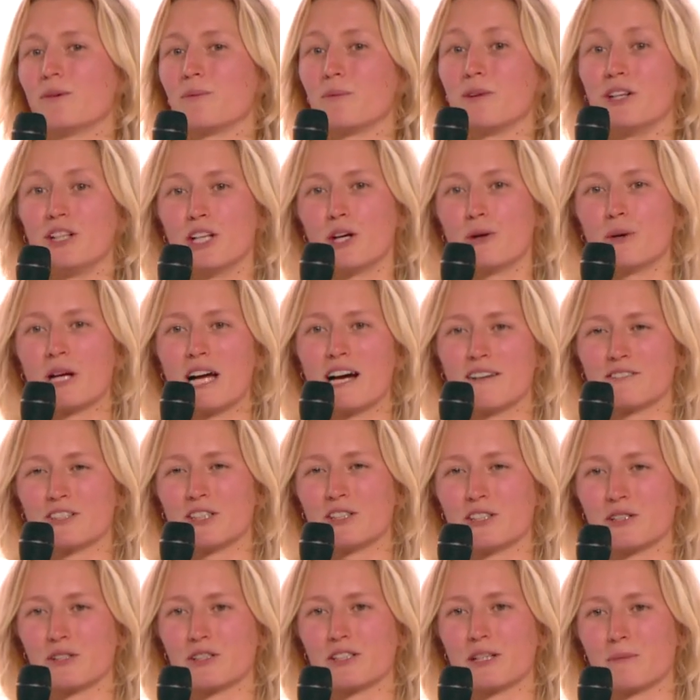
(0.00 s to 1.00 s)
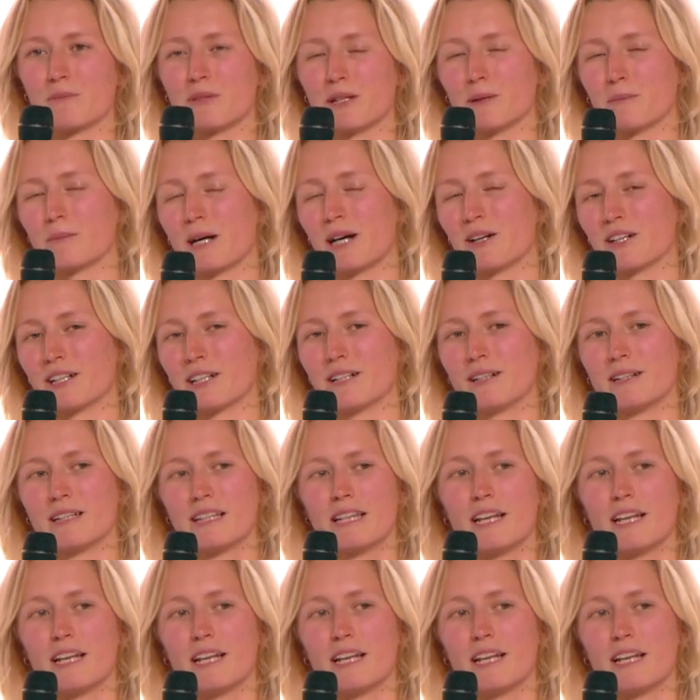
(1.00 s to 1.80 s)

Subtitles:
we have to do something about it.